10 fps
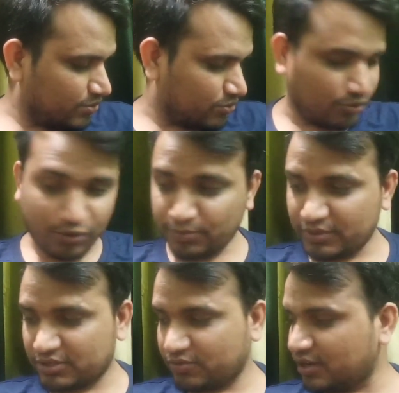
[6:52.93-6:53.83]
So hope
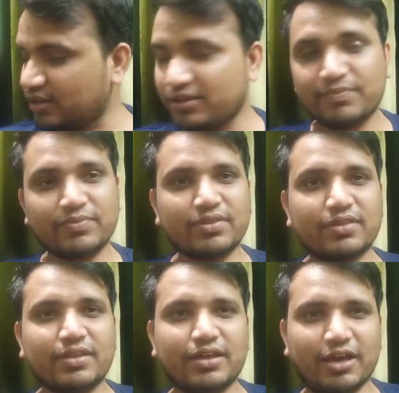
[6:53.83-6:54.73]
this will
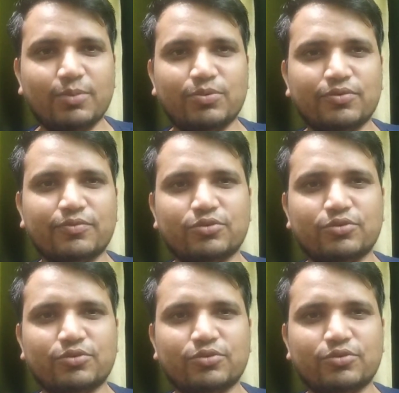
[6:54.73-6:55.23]
help you